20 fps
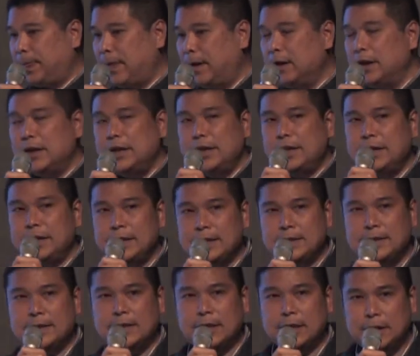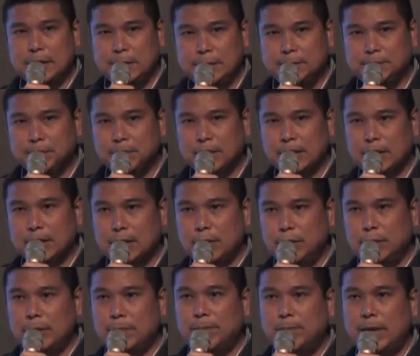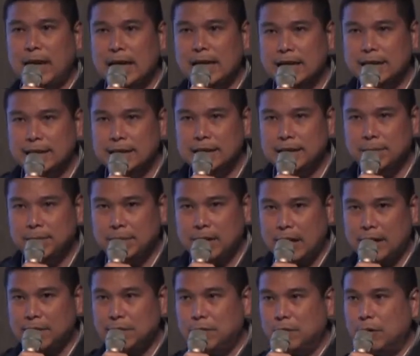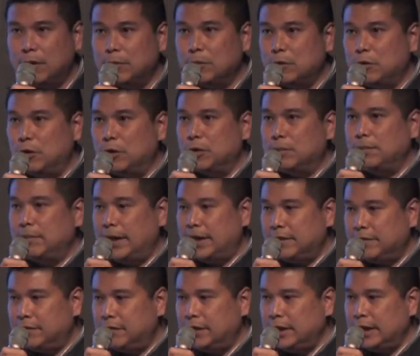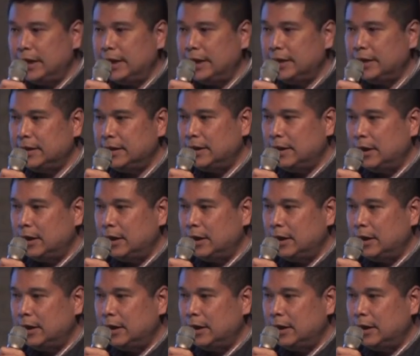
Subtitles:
Earlier this year, we piloted a platform called Make Free,